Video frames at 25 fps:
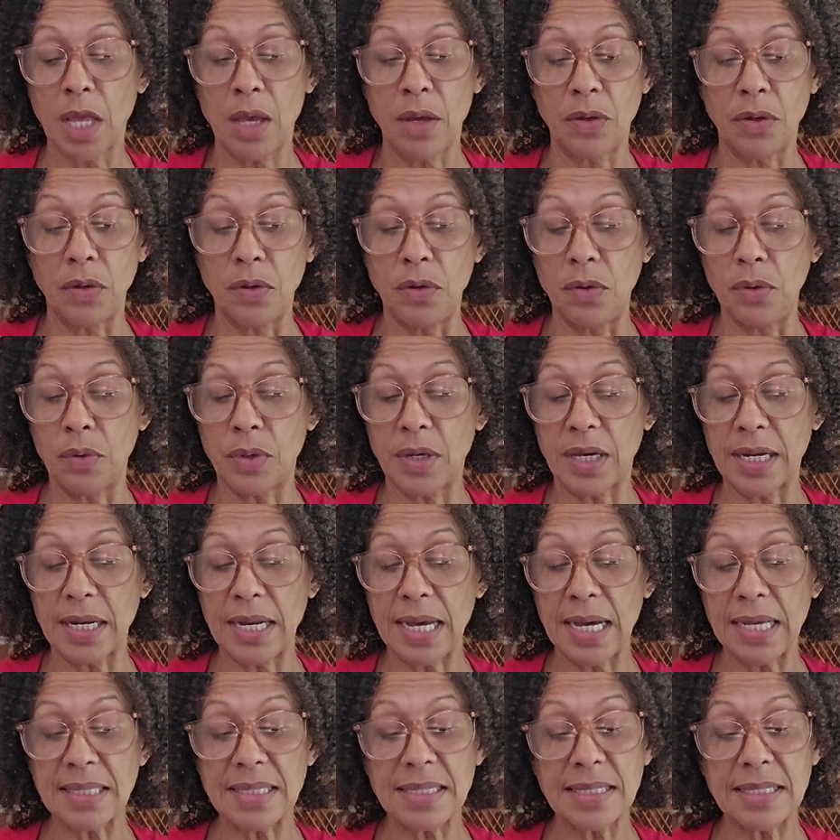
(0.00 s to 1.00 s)
You
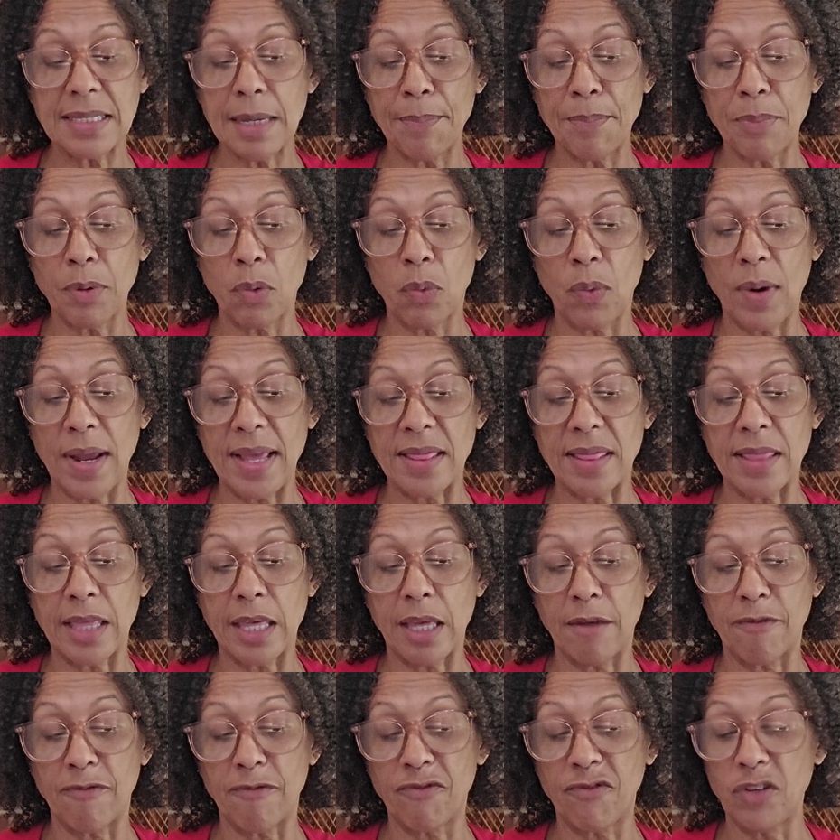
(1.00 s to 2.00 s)
cannot separate
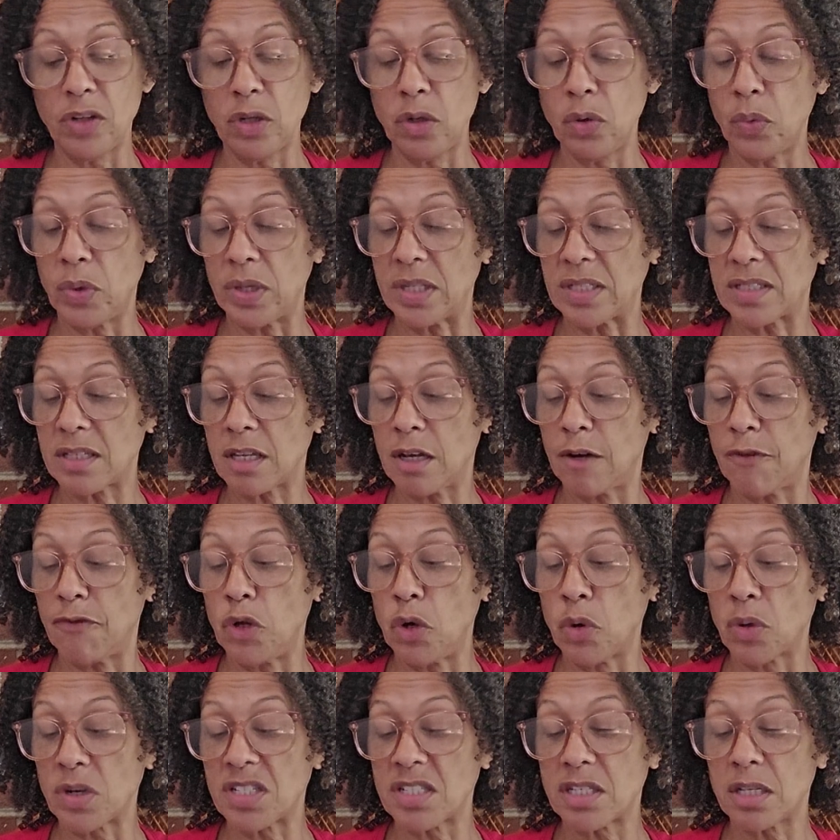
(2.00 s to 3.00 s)
the influence of
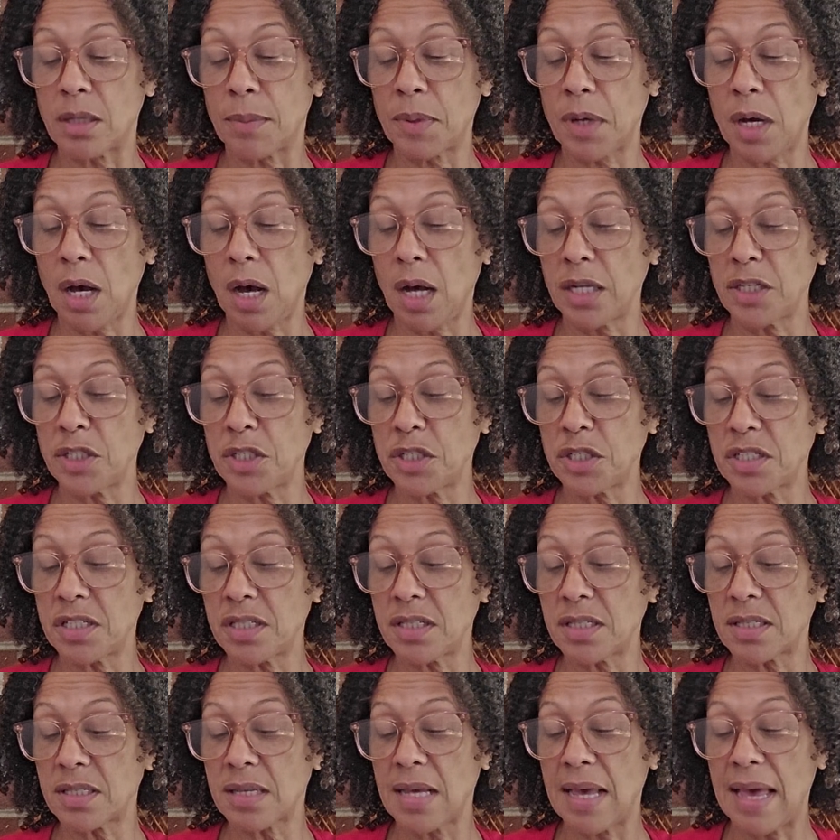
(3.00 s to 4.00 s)
your
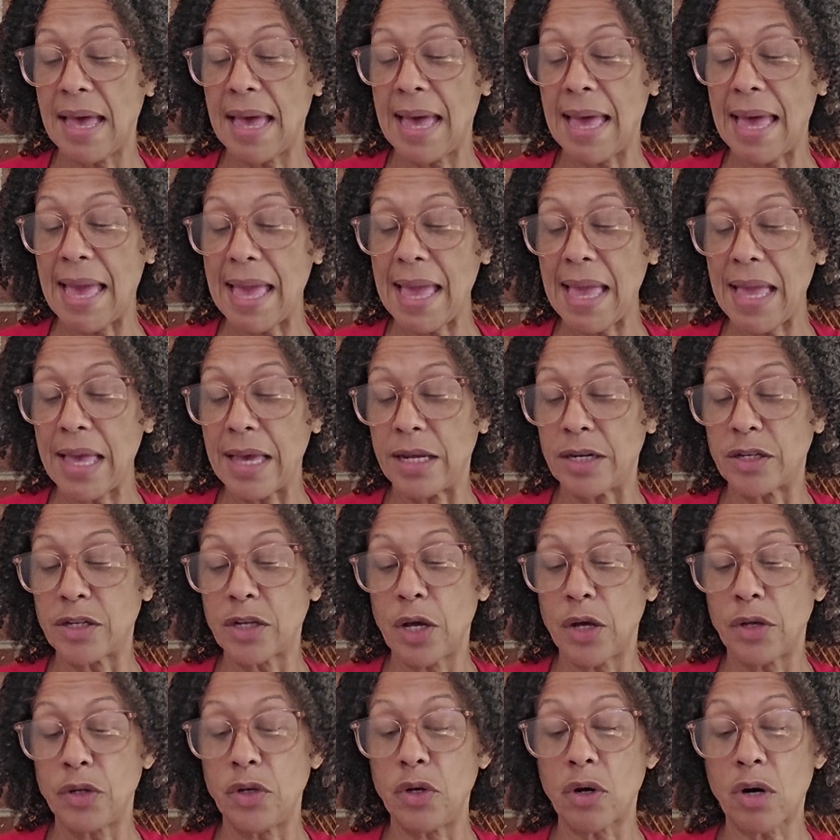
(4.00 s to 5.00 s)
subconscious and
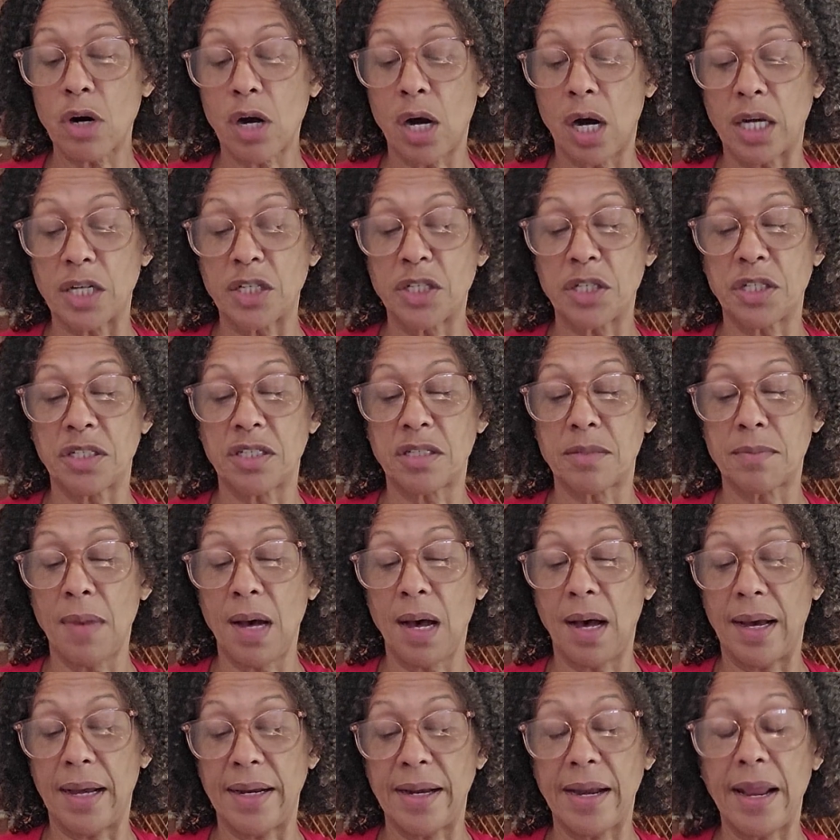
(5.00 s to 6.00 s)
your conscious
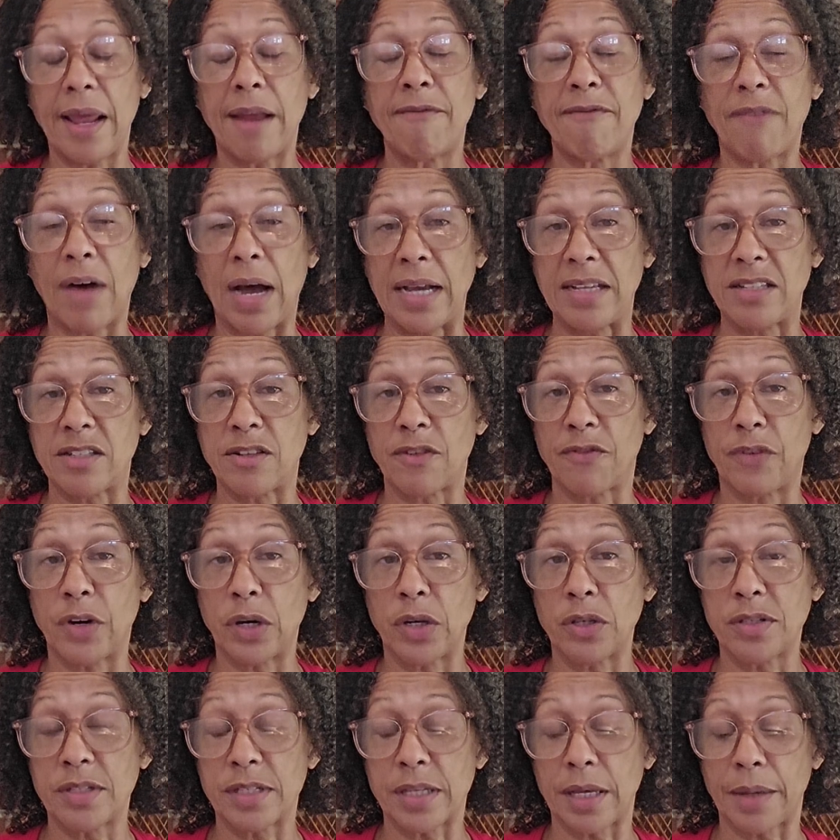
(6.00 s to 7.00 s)
mind, and vice
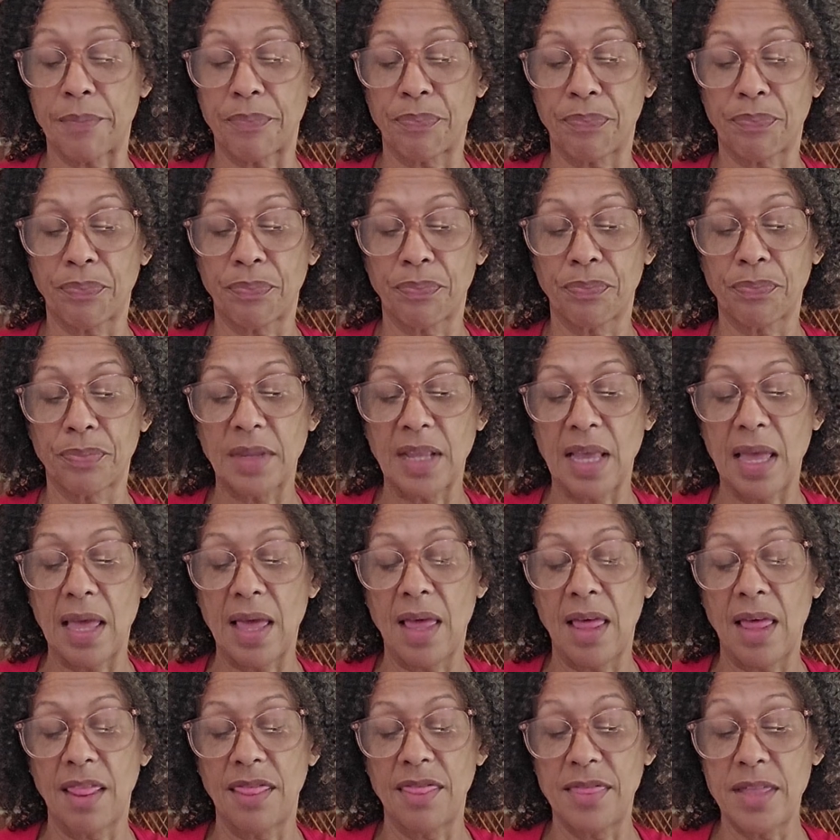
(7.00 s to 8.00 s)
versa.
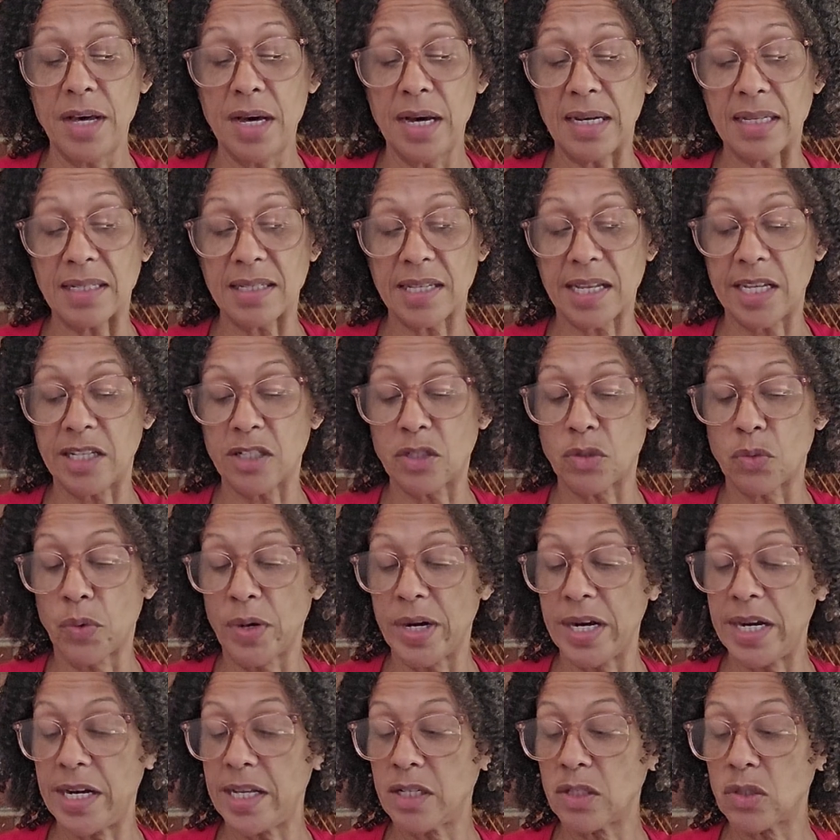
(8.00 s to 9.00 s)
Thus, his
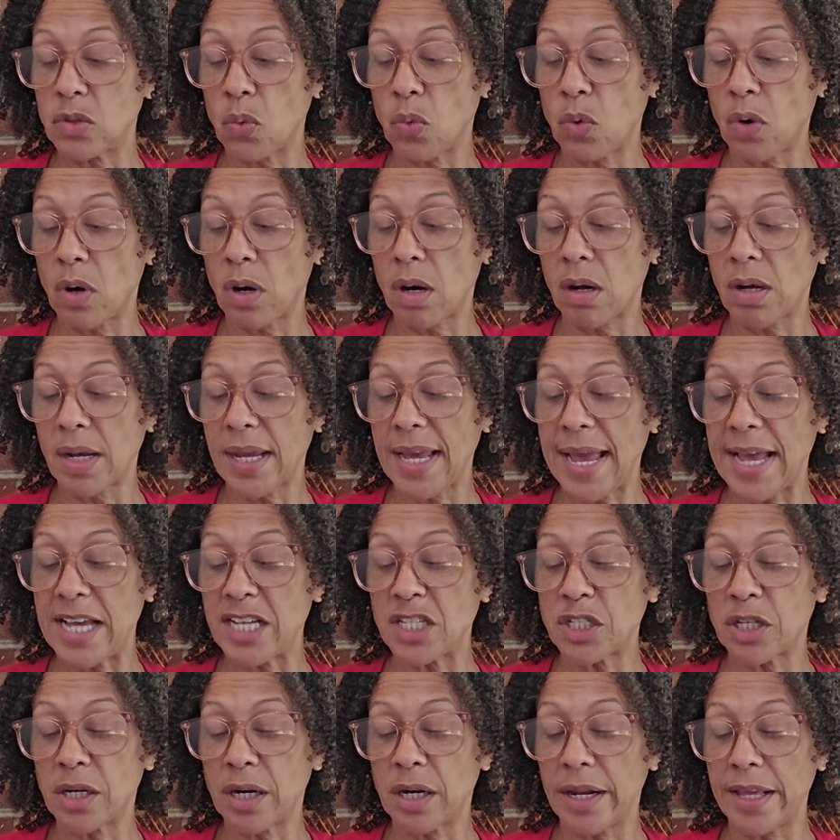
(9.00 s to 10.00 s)
readings were
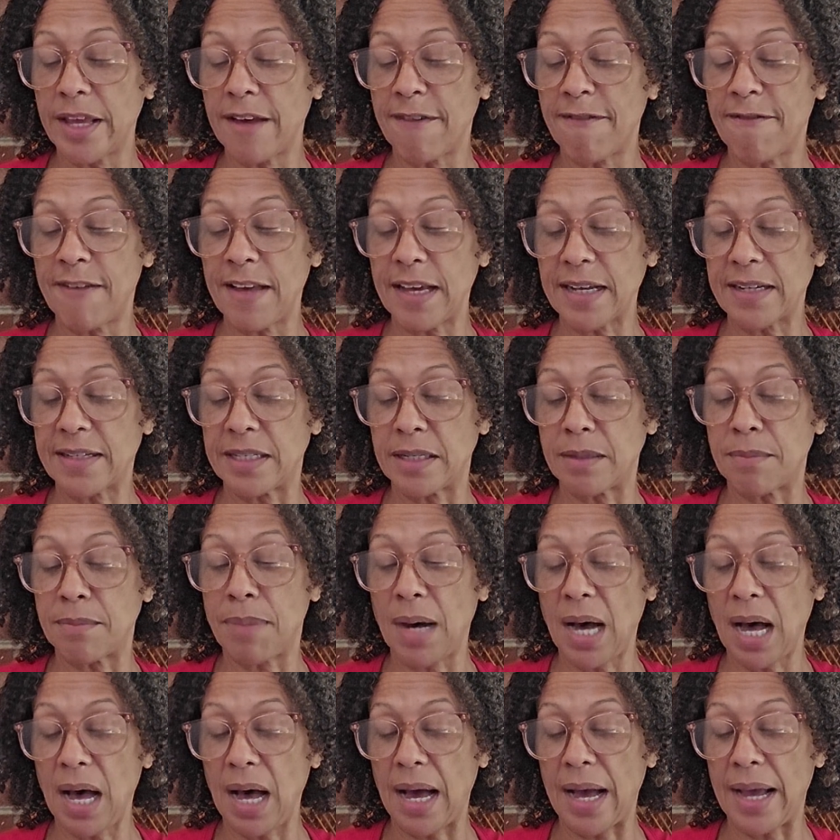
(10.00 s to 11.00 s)
occasionally affected
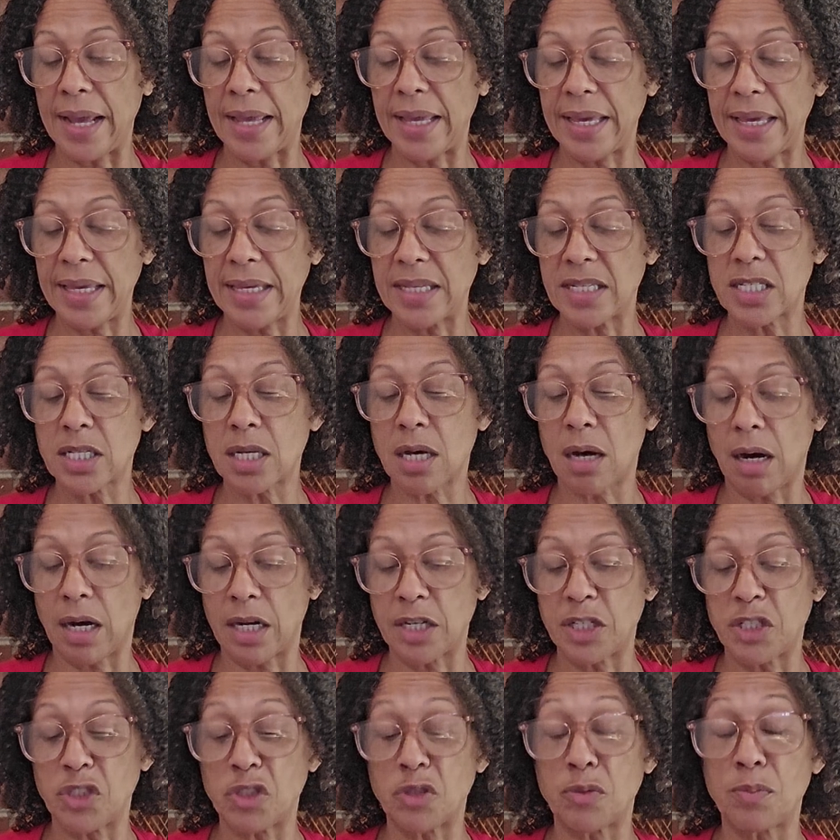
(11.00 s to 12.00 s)
by his
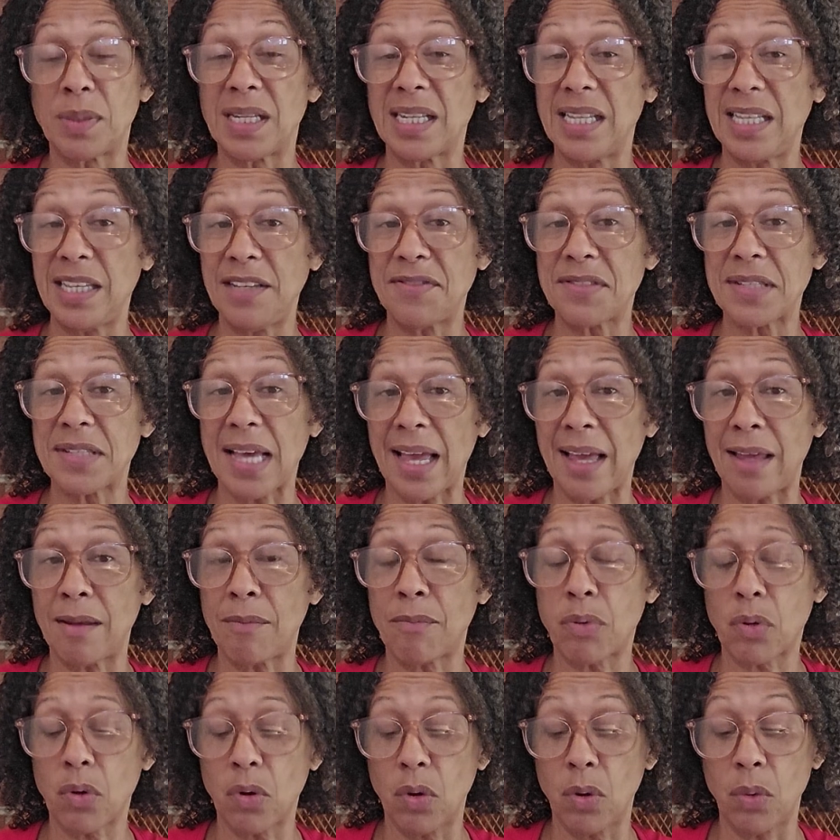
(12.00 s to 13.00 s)
conscious beliefs and
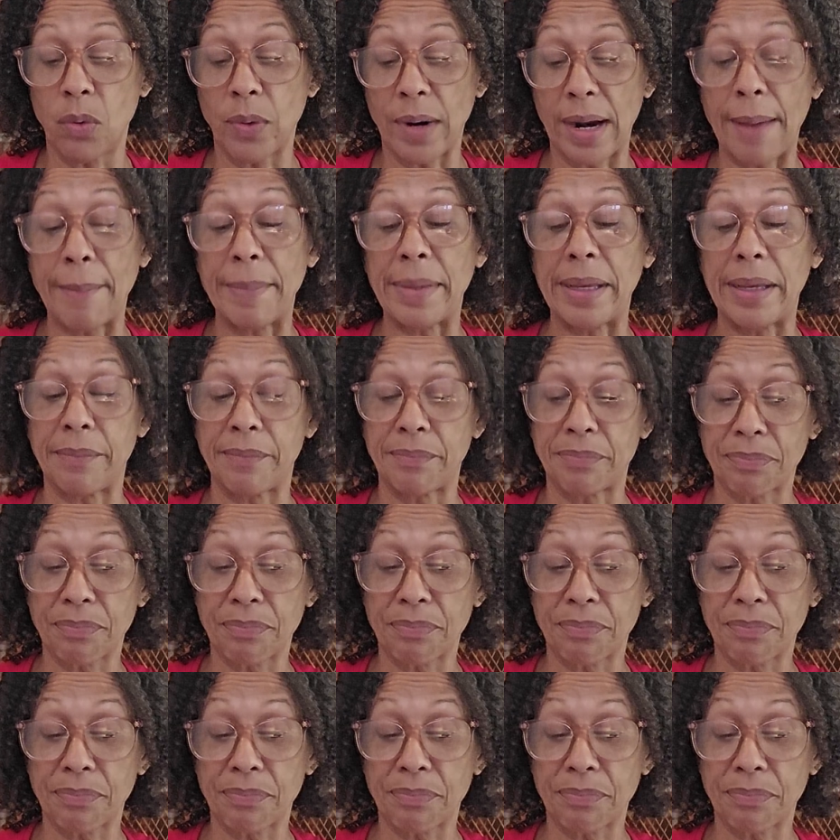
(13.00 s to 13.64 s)
programming.